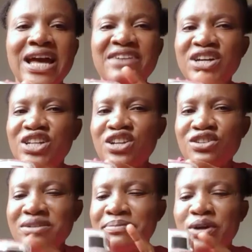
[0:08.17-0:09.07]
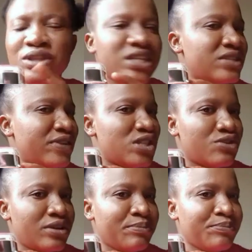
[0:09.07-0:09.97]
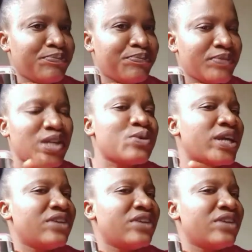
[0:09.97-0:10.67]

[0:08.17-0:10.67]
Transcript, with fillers: I've heard a lot about this face cream, so